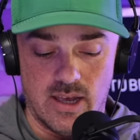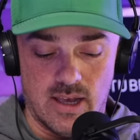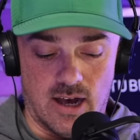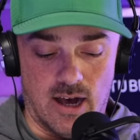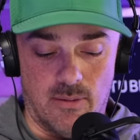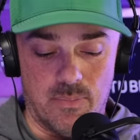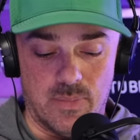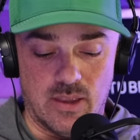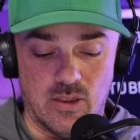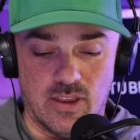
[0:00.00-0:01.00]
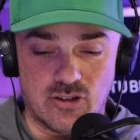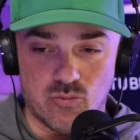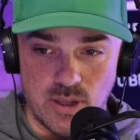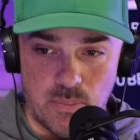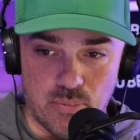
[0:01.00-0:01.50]
Um, this
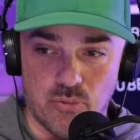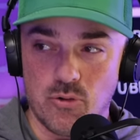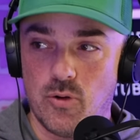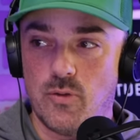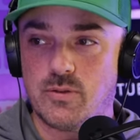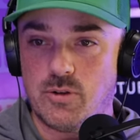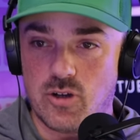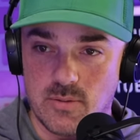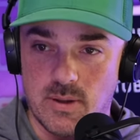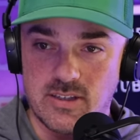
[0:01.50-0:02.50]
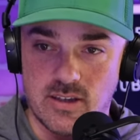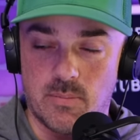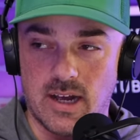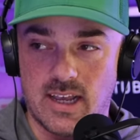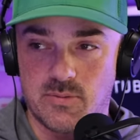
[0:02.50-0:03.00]
really proves, and we talked about this in the
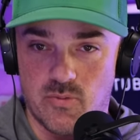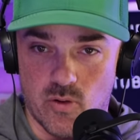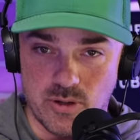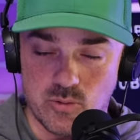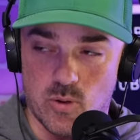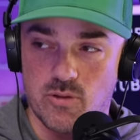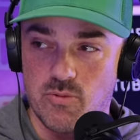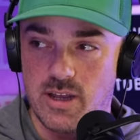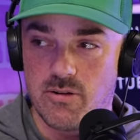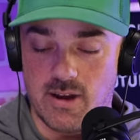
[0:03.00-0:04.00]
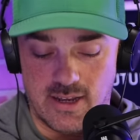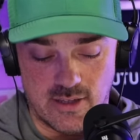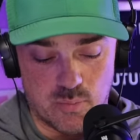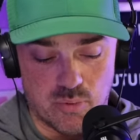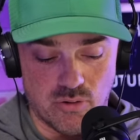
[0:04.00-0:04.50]
podcast before, but it's worth reiterating.
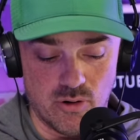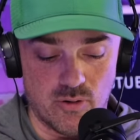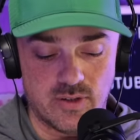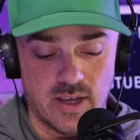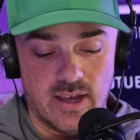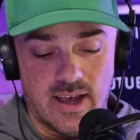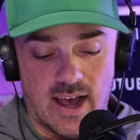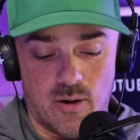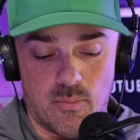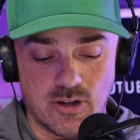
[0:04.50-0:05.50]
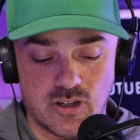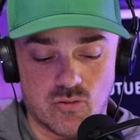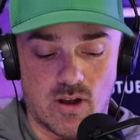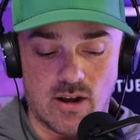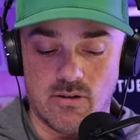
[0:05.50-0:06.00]
This proves how much his
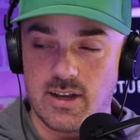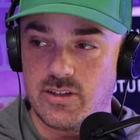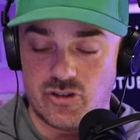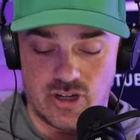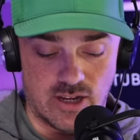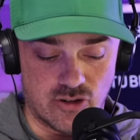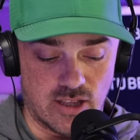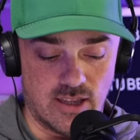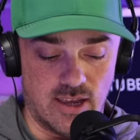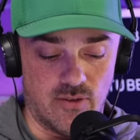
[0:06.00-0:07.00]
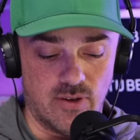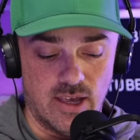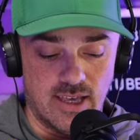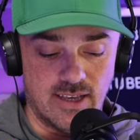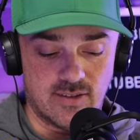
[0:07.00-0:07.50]
rhetoric has changed on LIV.
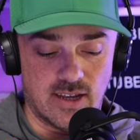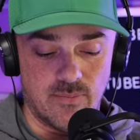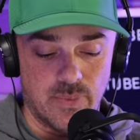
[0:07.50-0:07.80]
He said,